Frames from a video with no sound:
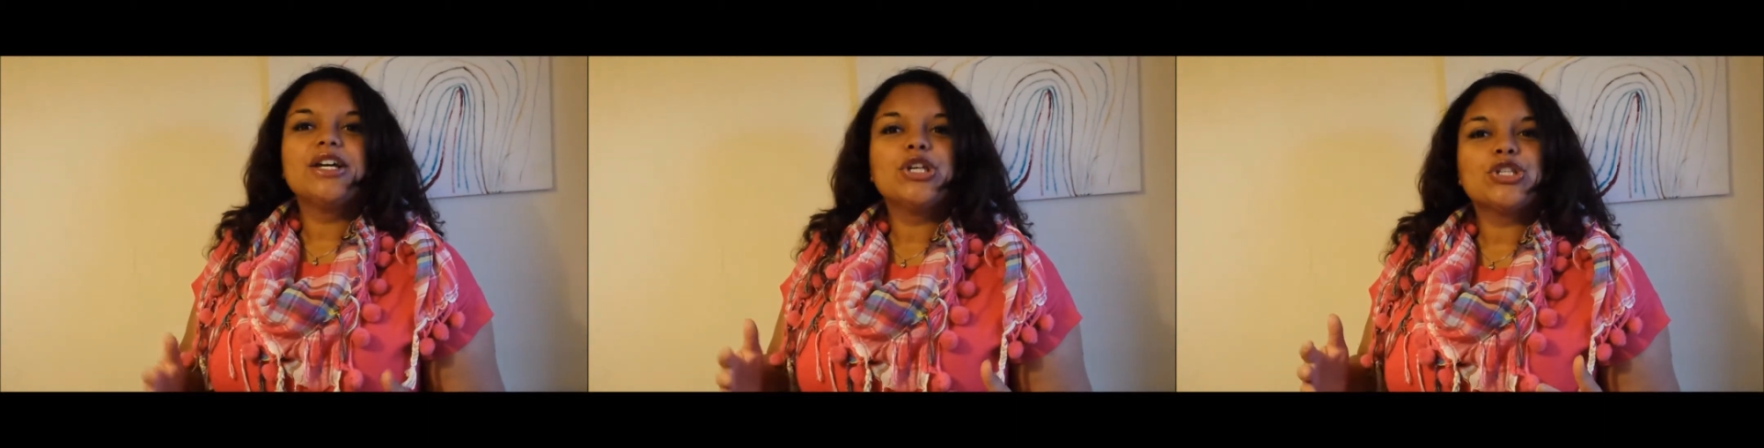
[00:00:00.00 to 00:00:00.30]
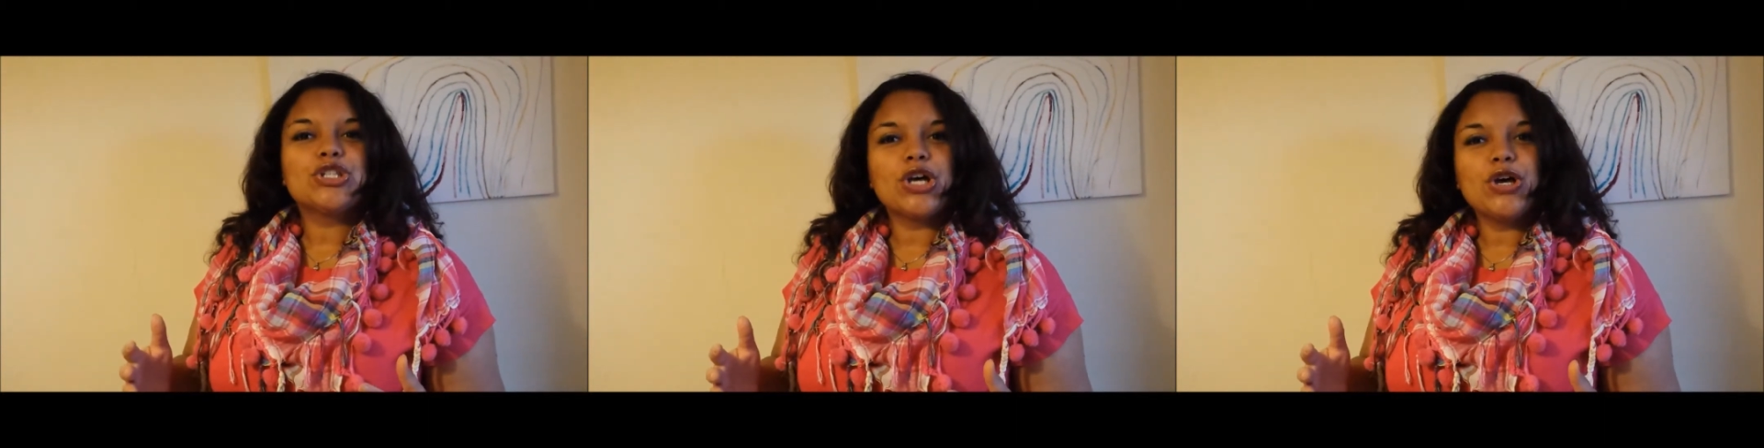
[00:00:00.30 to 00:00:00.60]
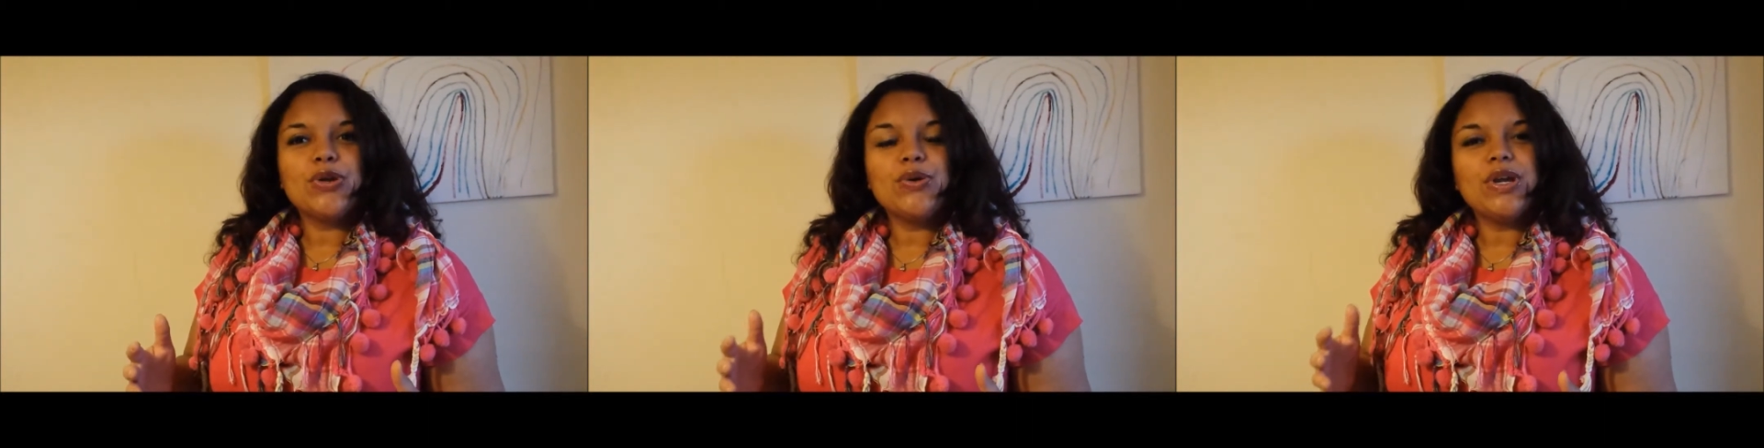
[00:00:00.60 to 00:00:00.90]

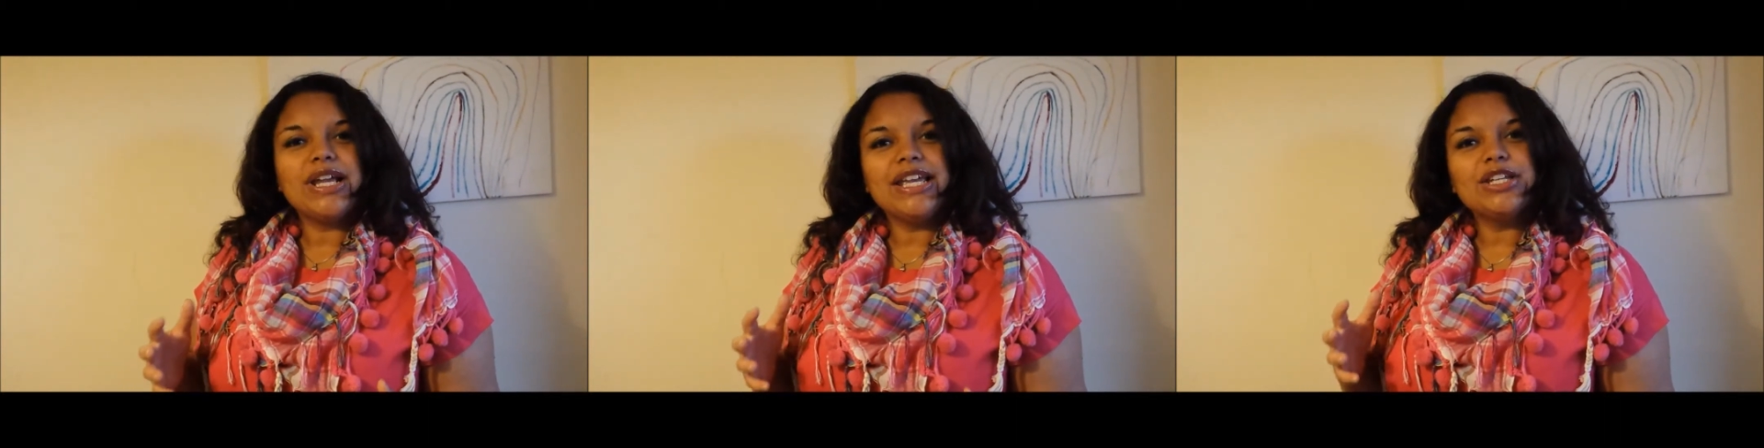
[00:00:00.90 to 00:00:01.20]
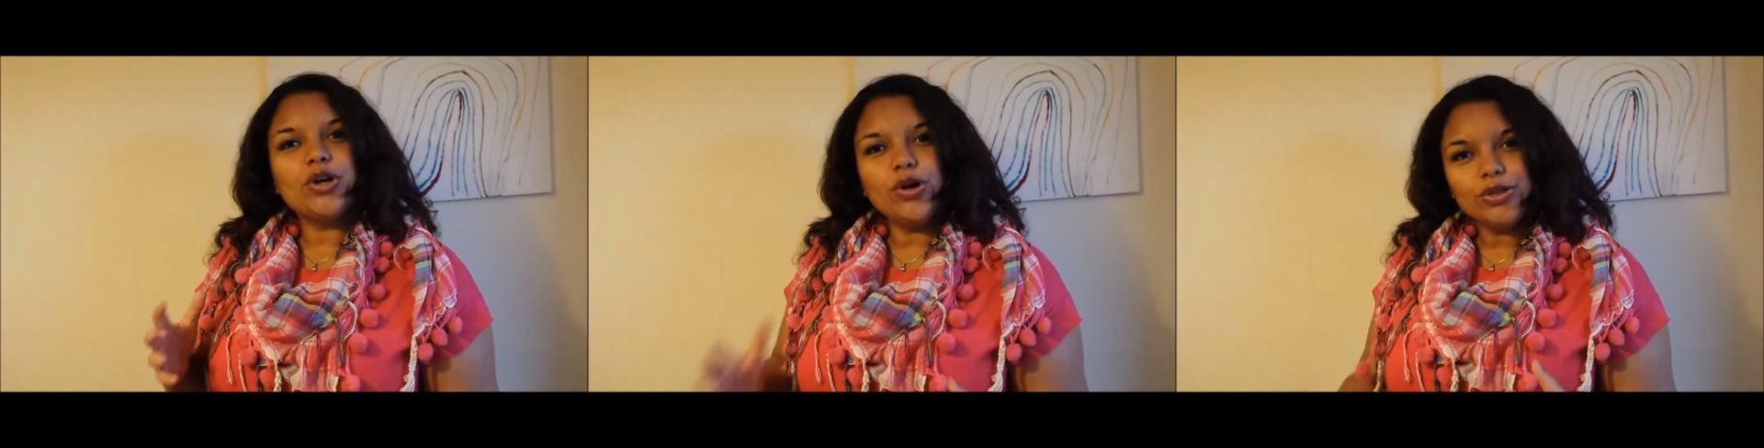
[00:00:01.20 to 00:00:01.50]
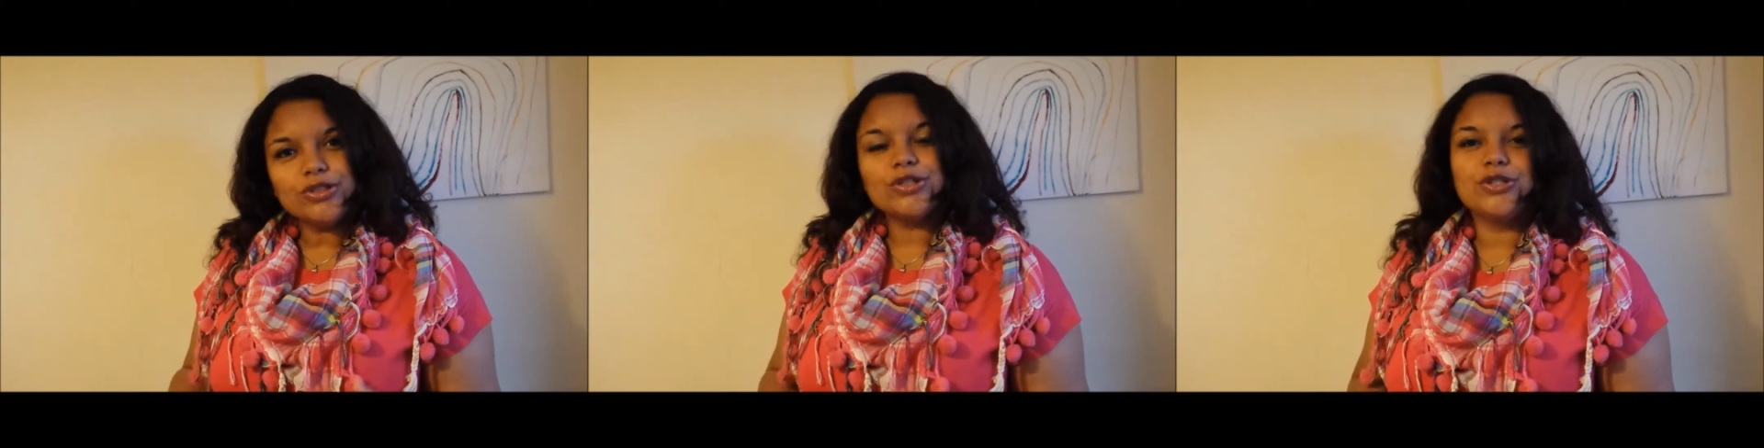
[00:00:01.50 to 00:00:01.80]
So it
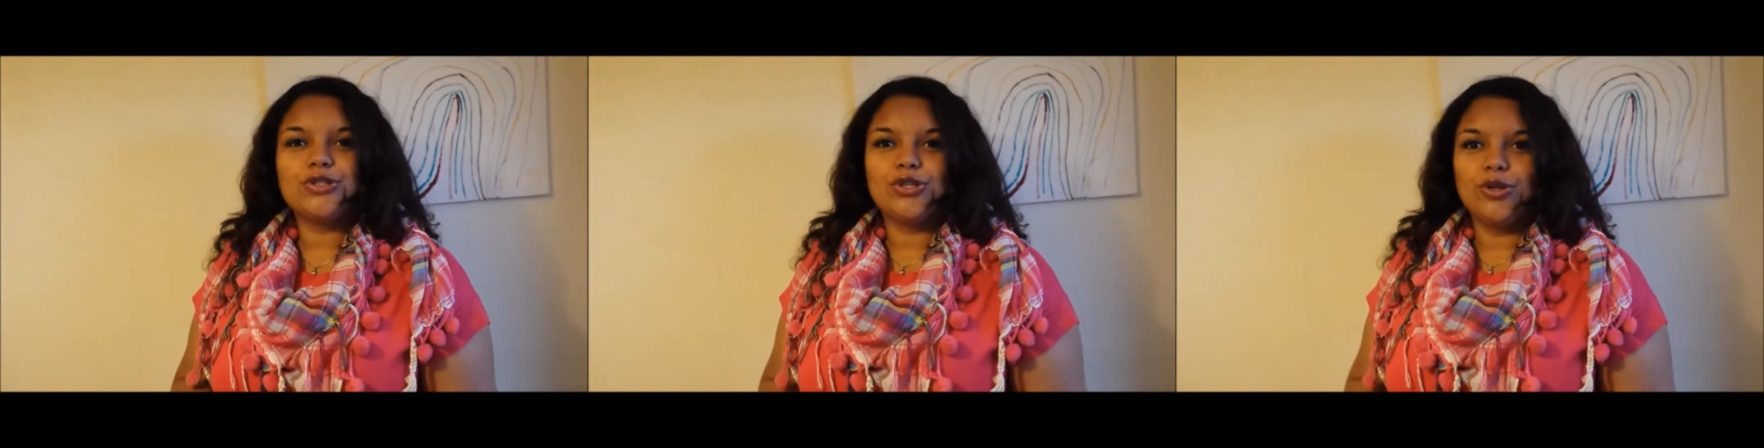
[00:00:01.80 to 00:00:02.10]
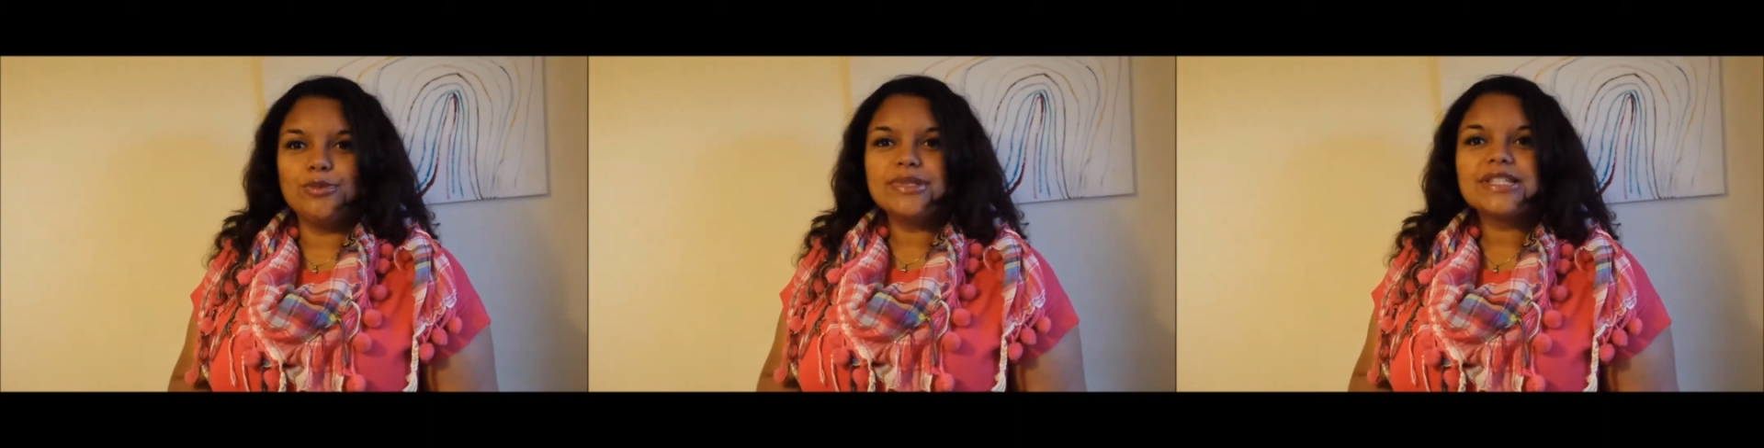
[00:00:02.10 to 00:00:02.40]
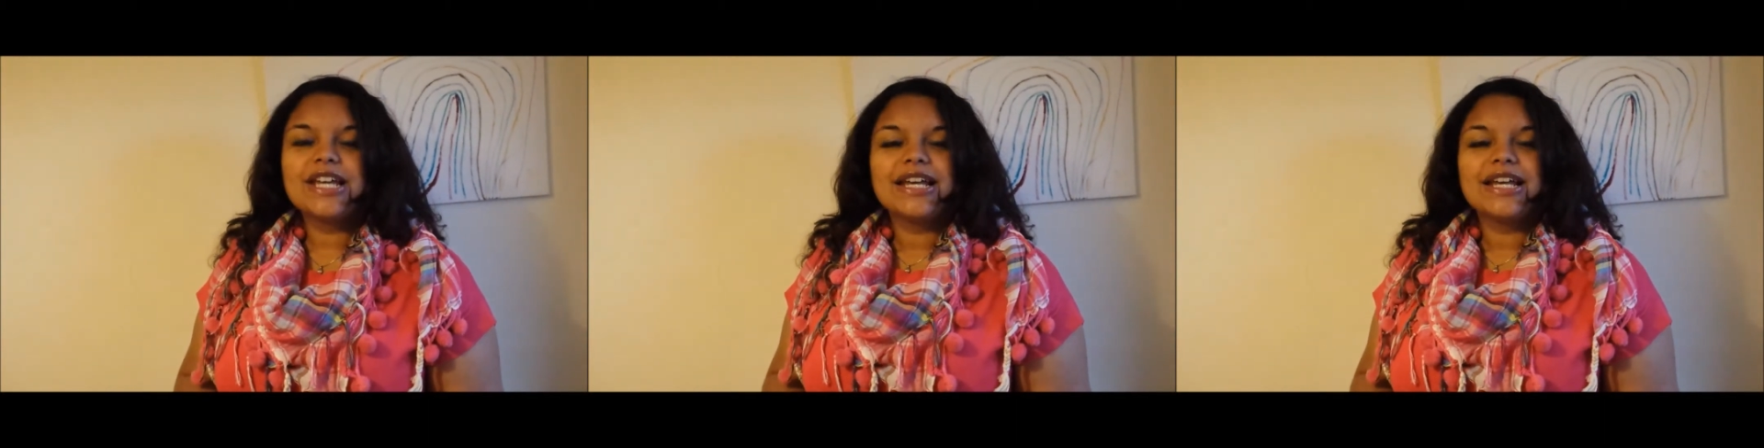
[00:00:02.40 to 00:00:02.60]
also assumes